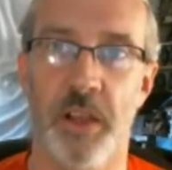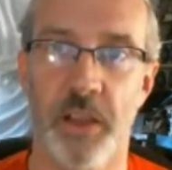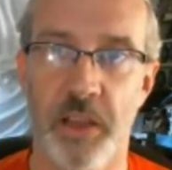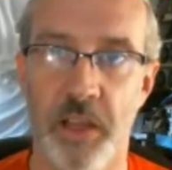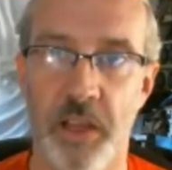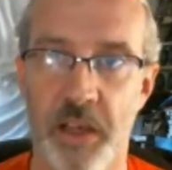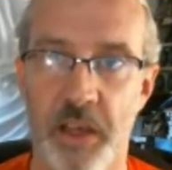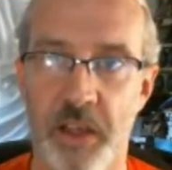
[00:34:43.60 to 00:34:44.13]

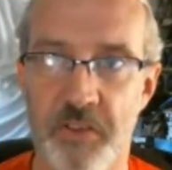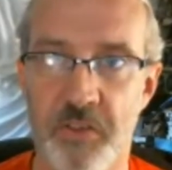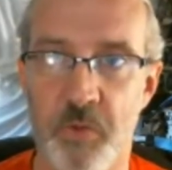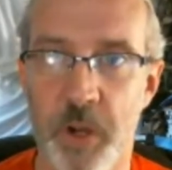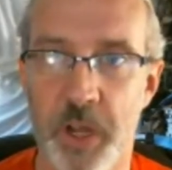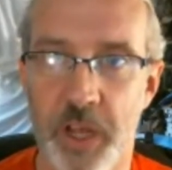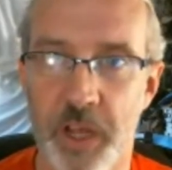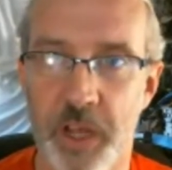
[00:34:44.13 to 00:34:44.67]
Leonard
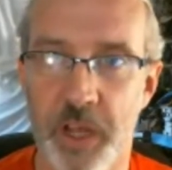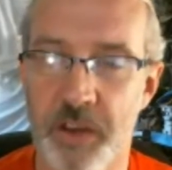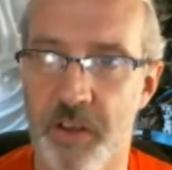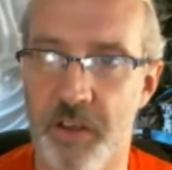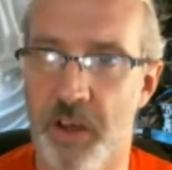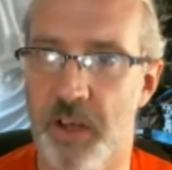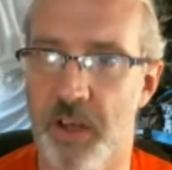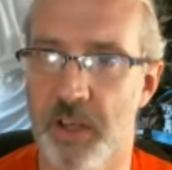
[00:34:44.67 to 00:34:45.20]
Sweet,
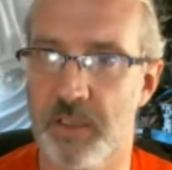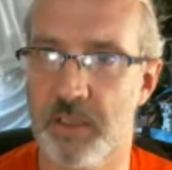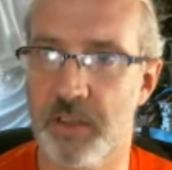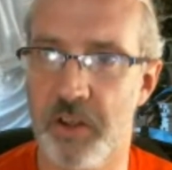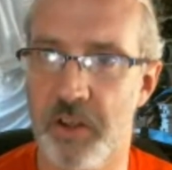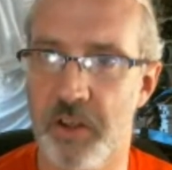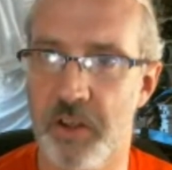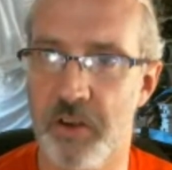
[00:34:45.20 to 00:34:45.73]

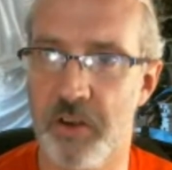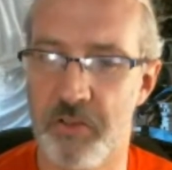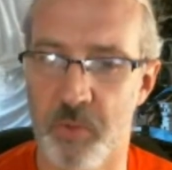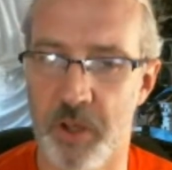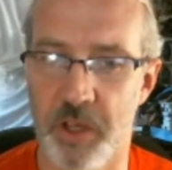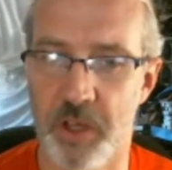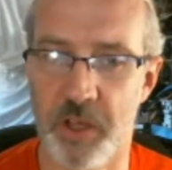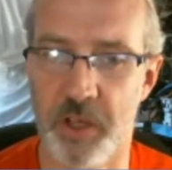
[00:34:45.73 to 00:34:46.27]

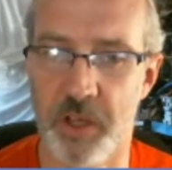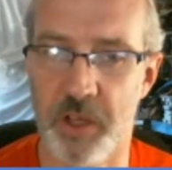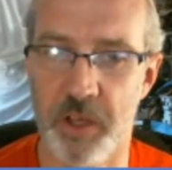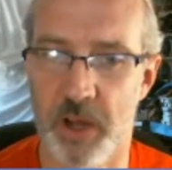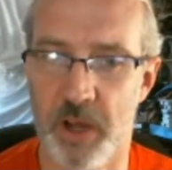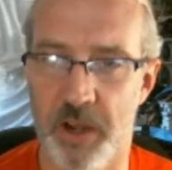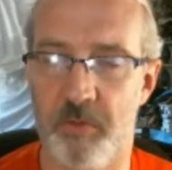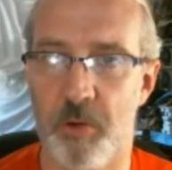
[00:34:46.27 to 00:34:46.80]
you might
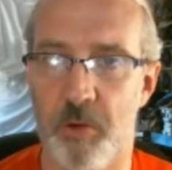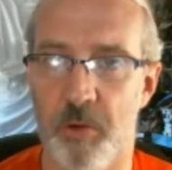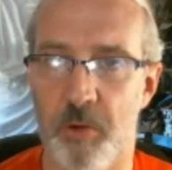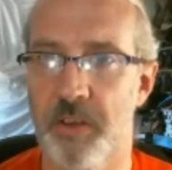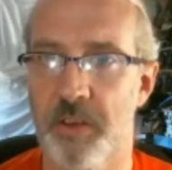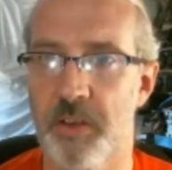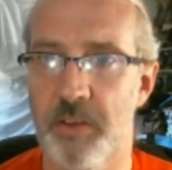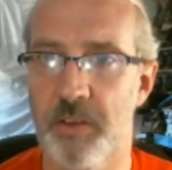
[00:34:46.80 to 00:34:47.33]
have read
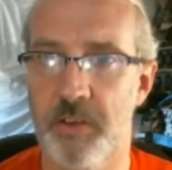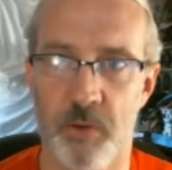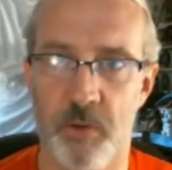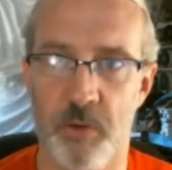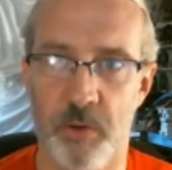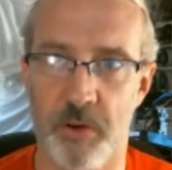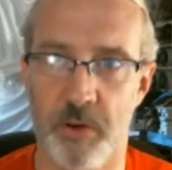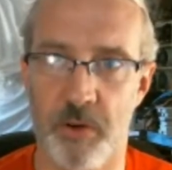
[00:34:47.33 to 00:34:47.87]
or
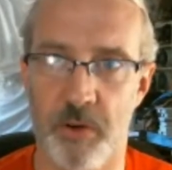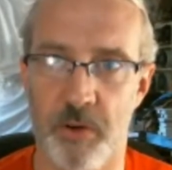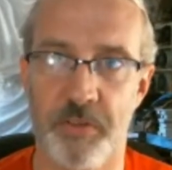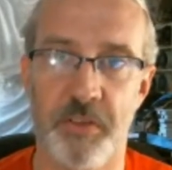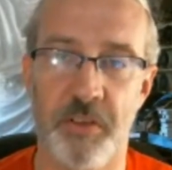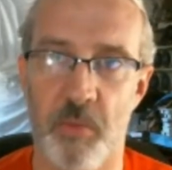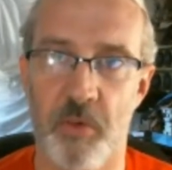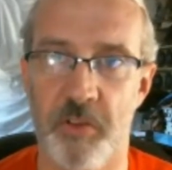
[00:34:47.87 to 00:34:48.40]
seen
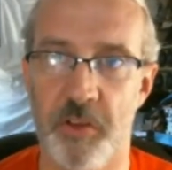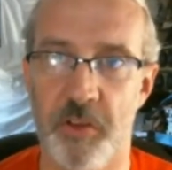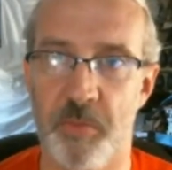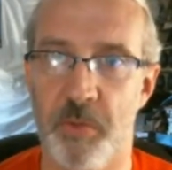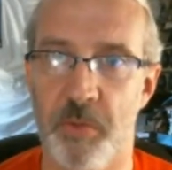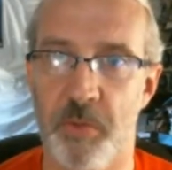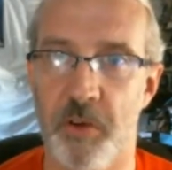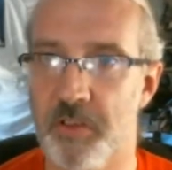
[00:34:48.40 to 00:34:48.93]
some of his
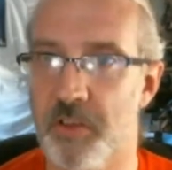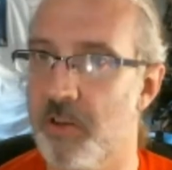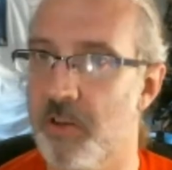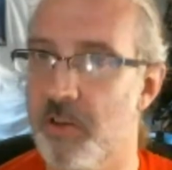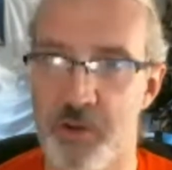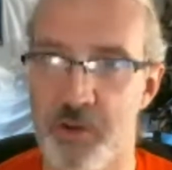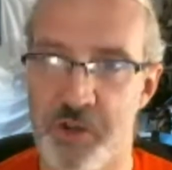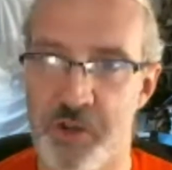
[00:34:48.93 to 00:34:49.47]
books in
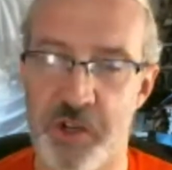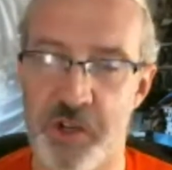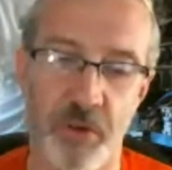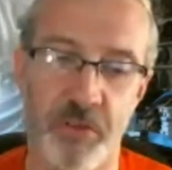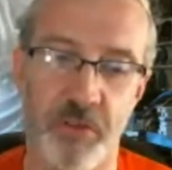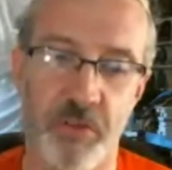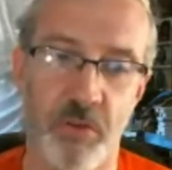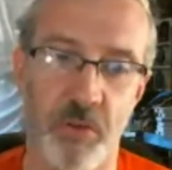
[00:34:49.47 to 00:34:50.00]
Christian
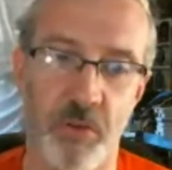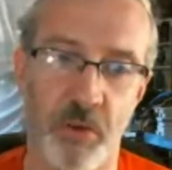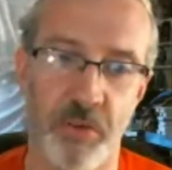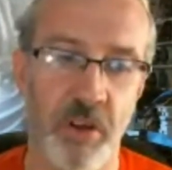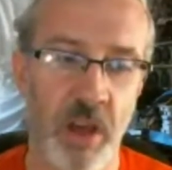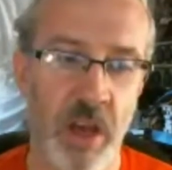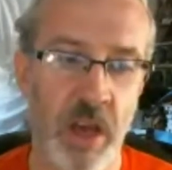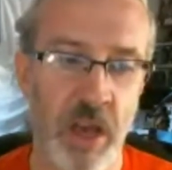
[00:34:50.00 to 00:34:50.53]
bookstores.
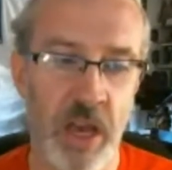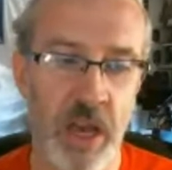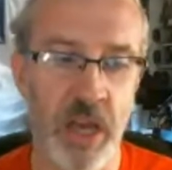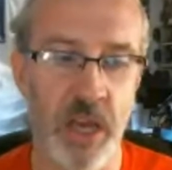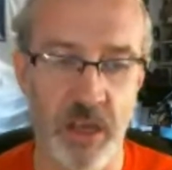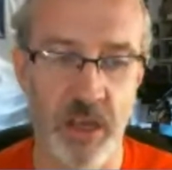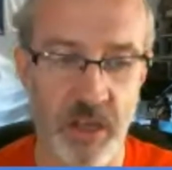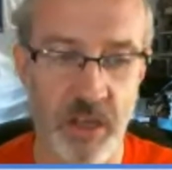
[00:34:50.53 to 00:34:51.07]

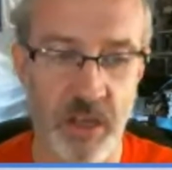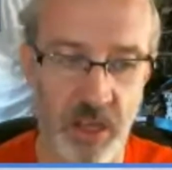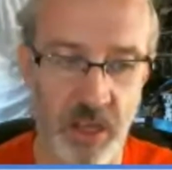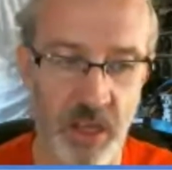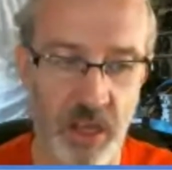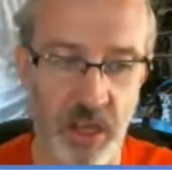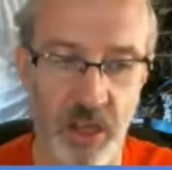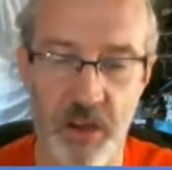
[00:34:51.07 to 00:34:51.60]
He
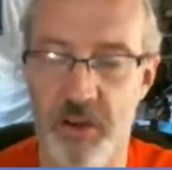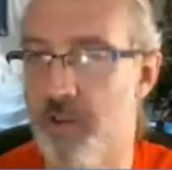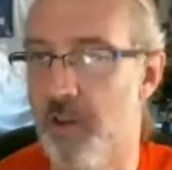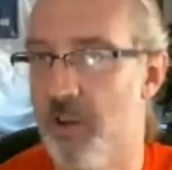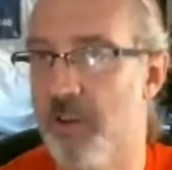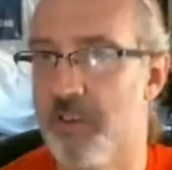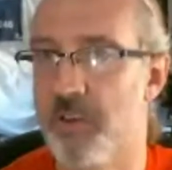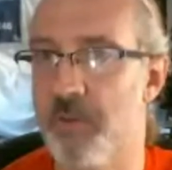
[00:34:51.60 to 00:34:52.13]

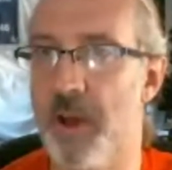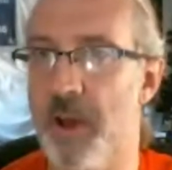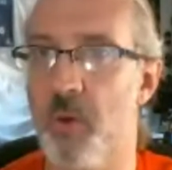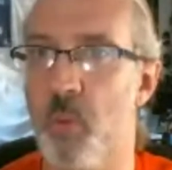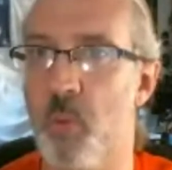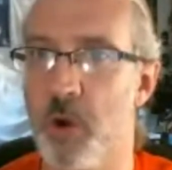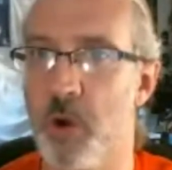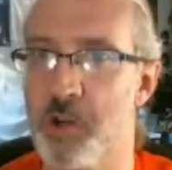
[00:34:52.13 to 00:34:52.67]
talks about
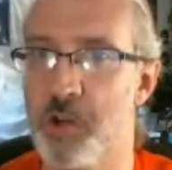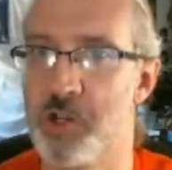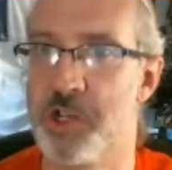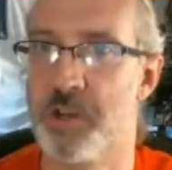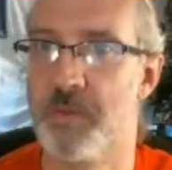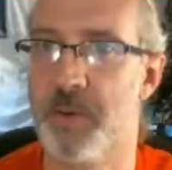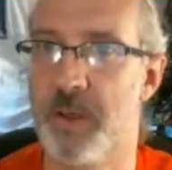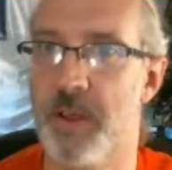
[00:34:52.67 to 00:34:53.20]

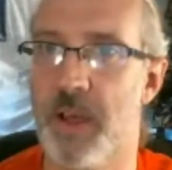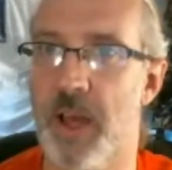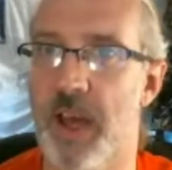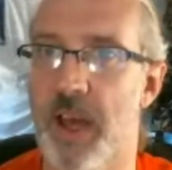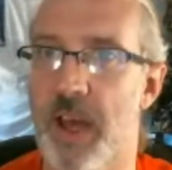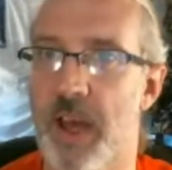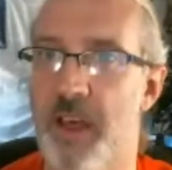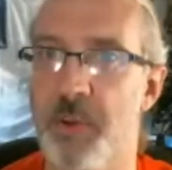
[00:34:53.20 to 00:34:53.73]
worship as
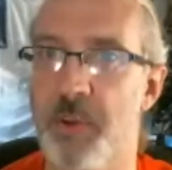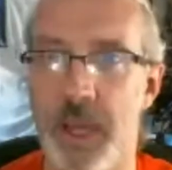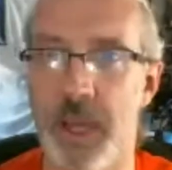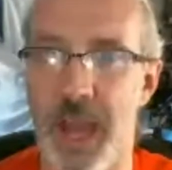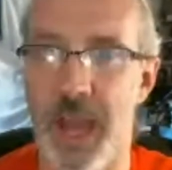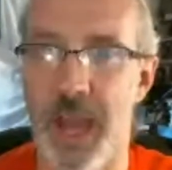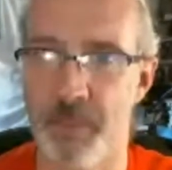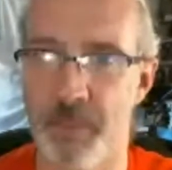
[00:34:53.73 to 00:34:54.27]
being
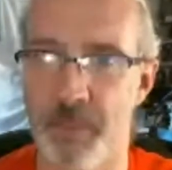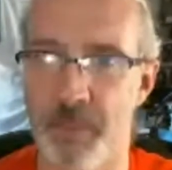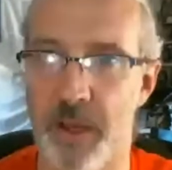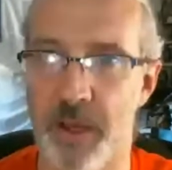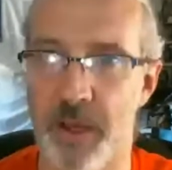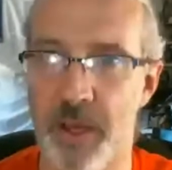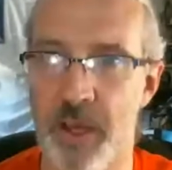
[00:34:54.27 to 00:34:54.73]
epic,